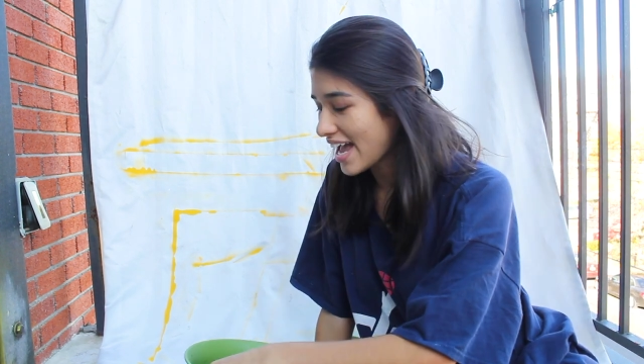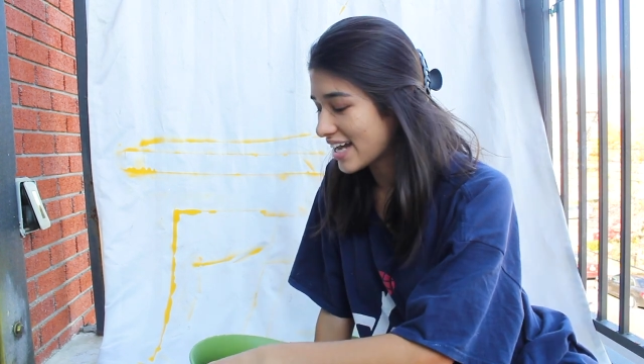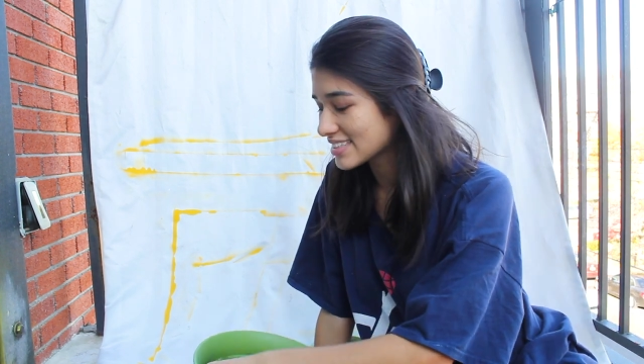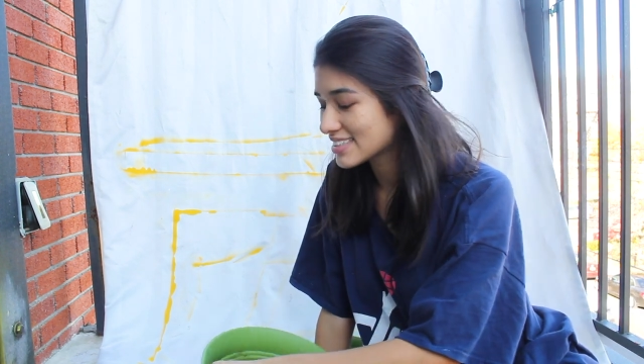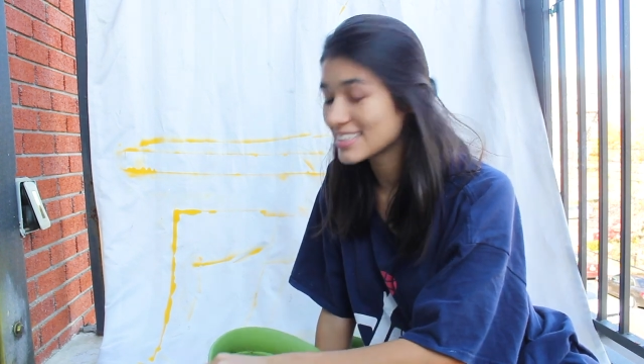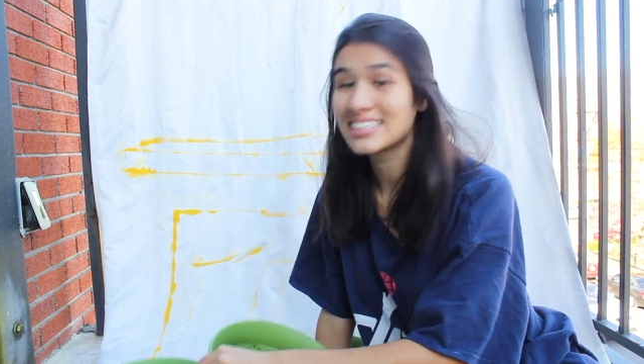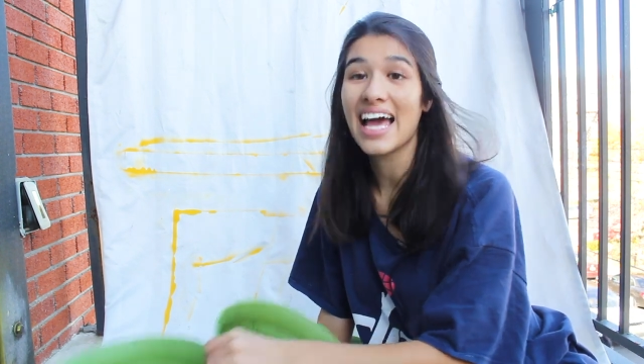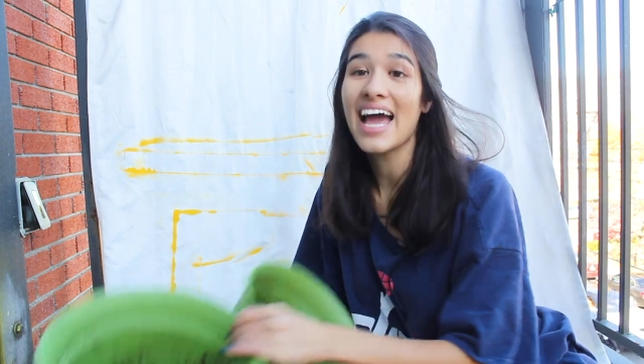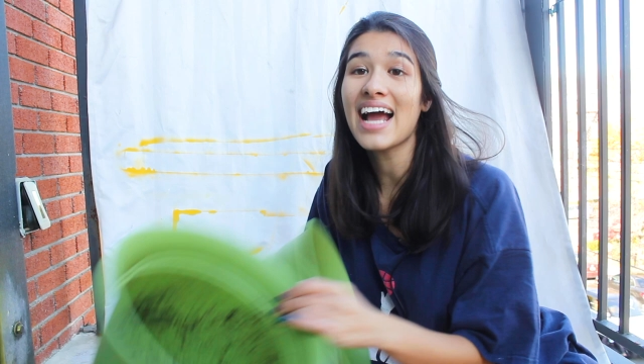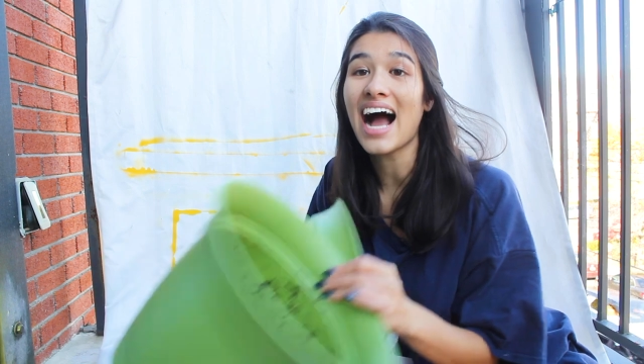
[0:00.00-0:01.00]
and
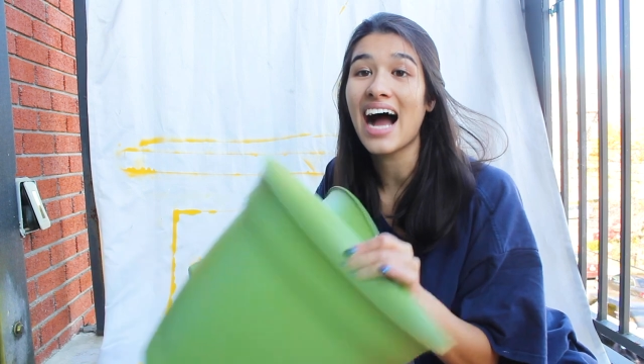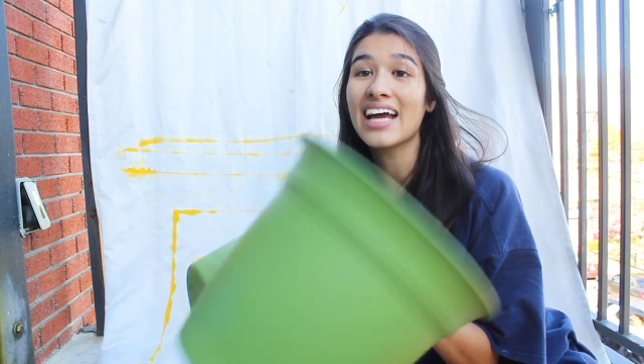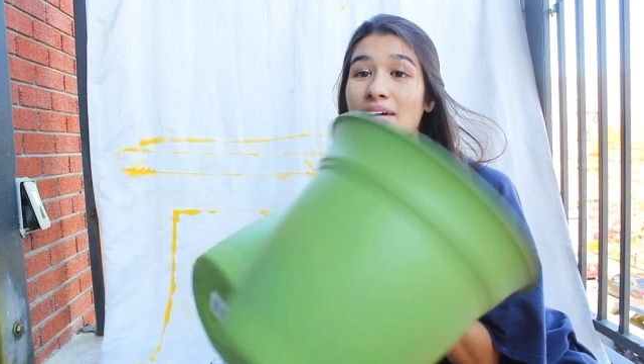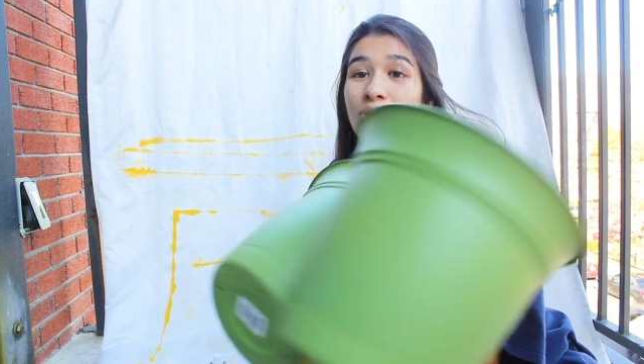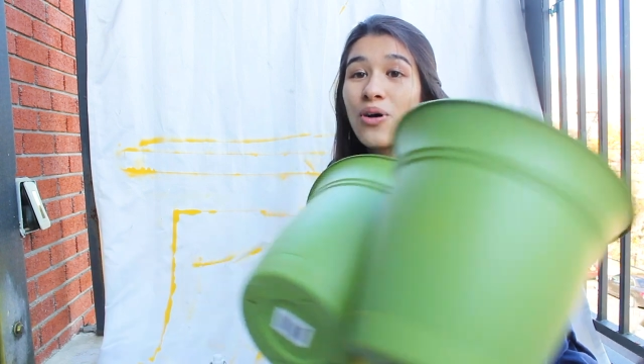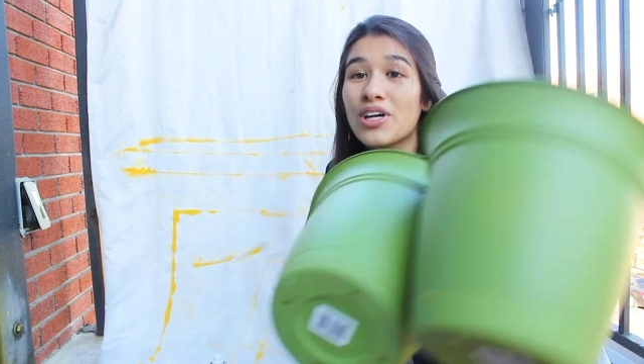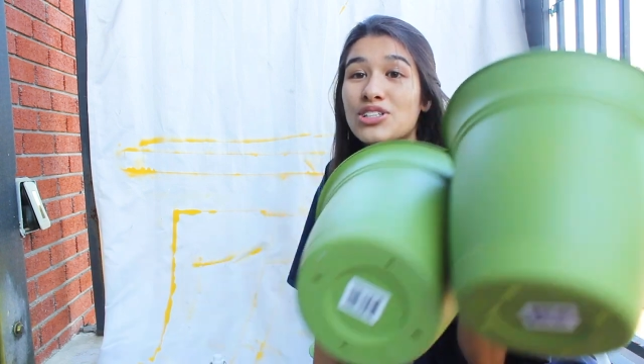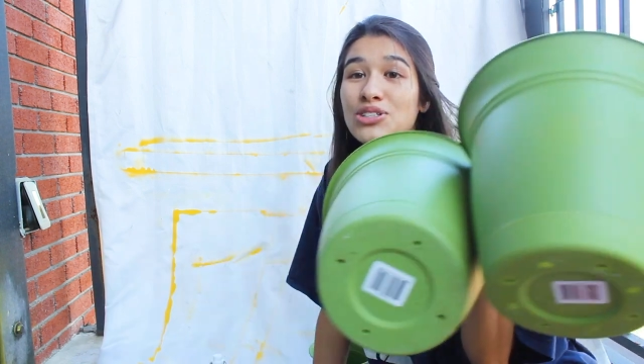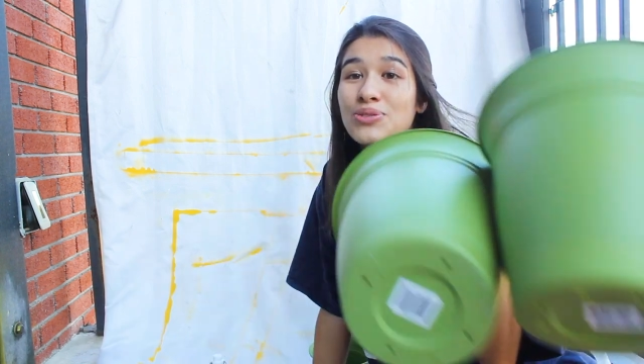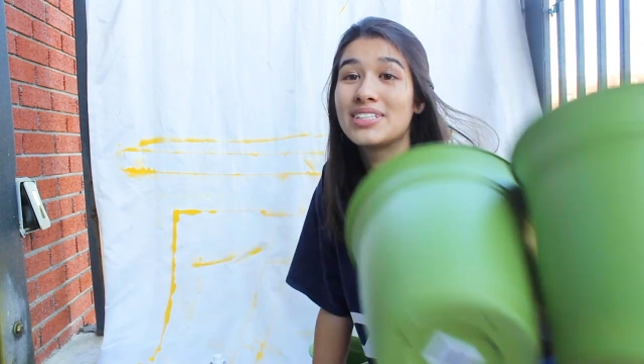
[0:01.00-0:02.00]
today I am
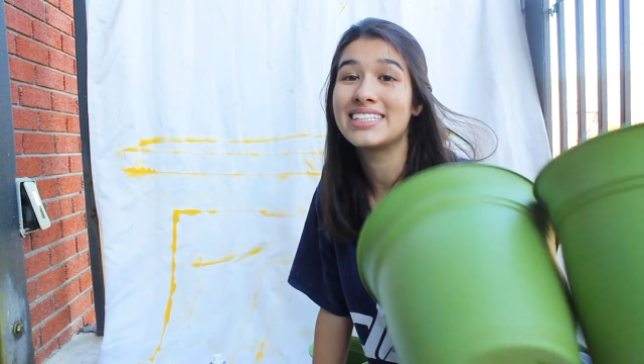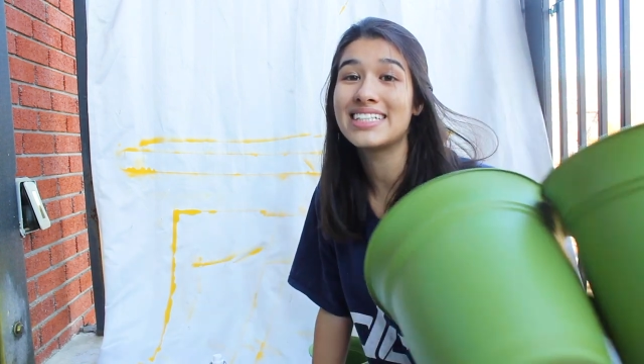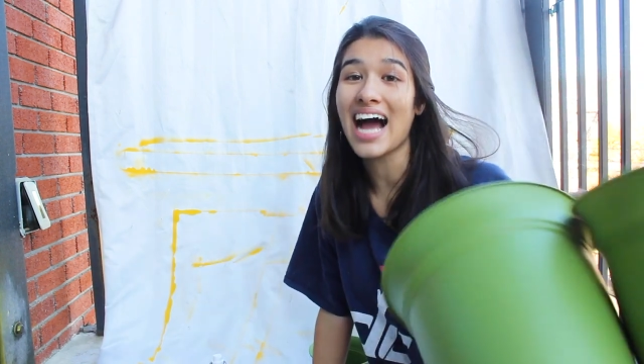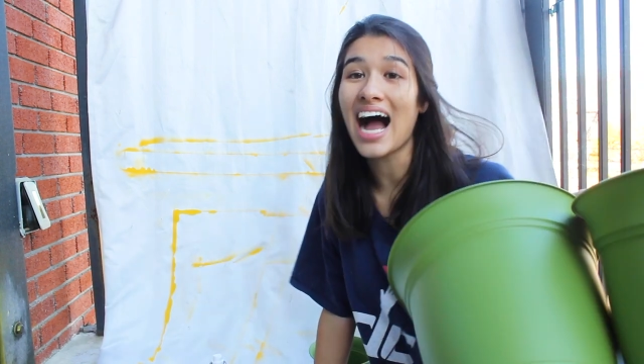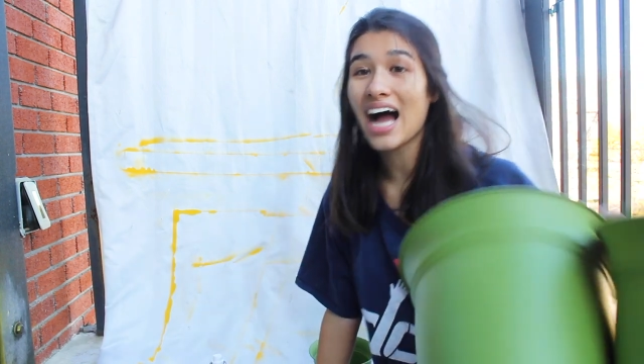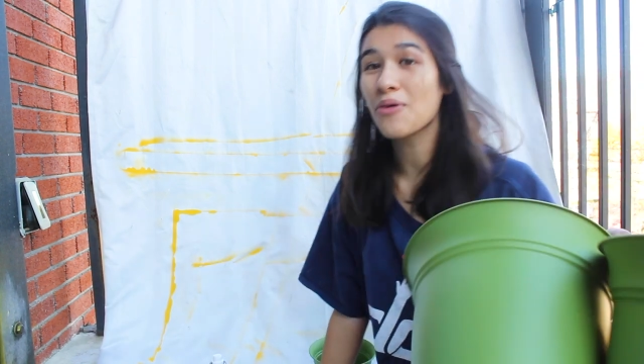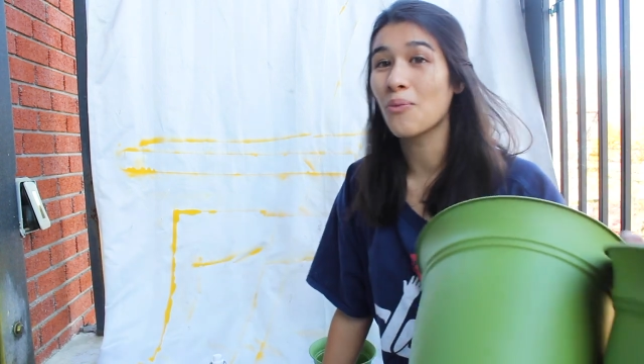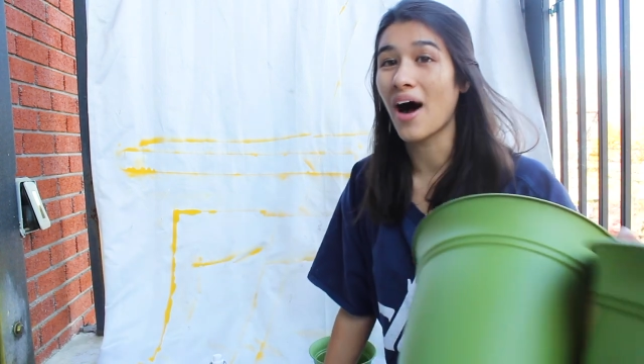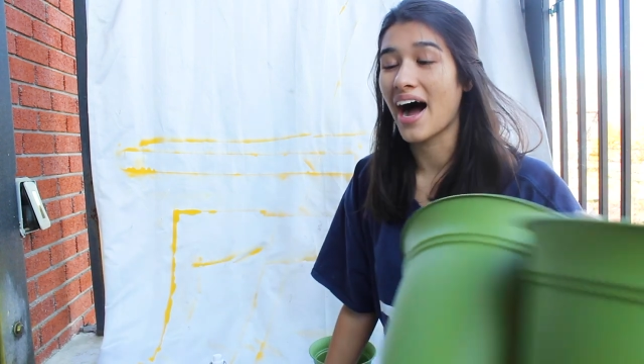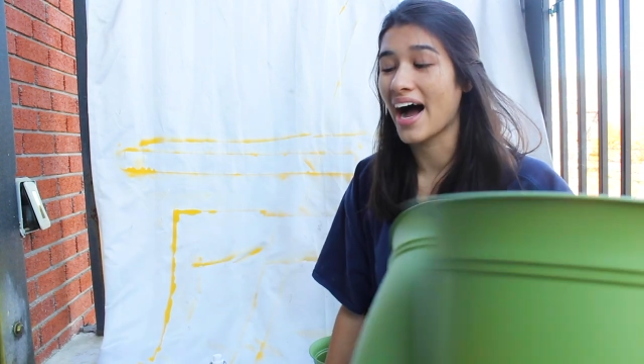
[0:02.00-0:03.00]
going to D I
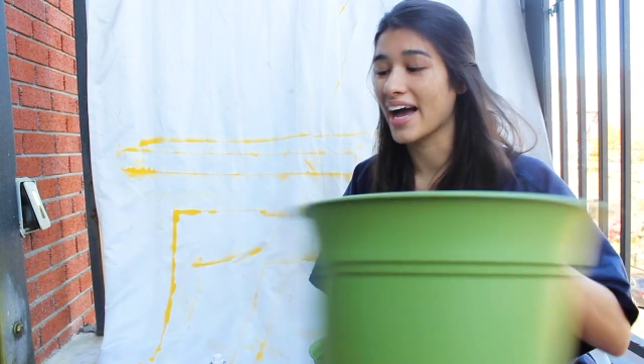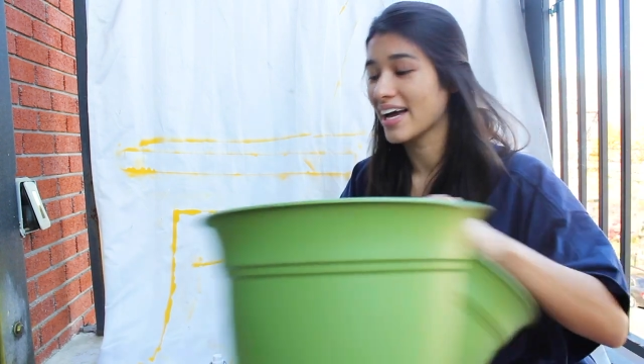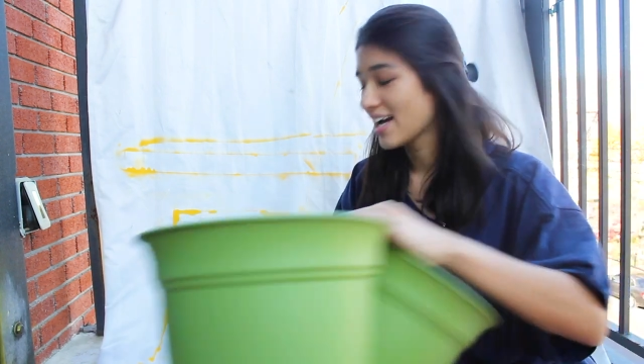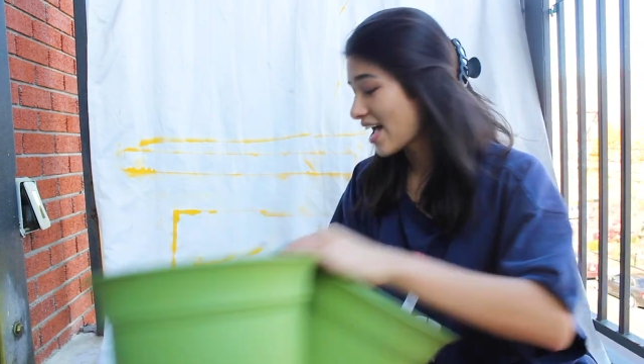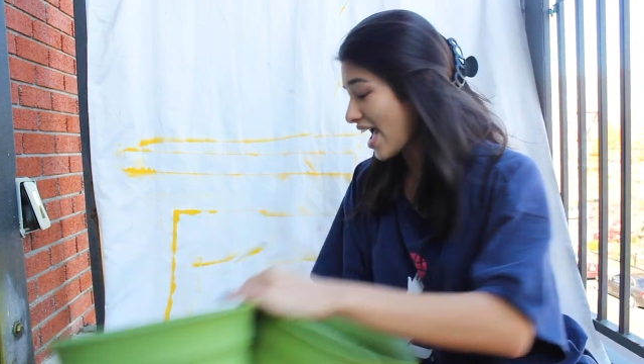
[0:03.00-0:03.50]
Y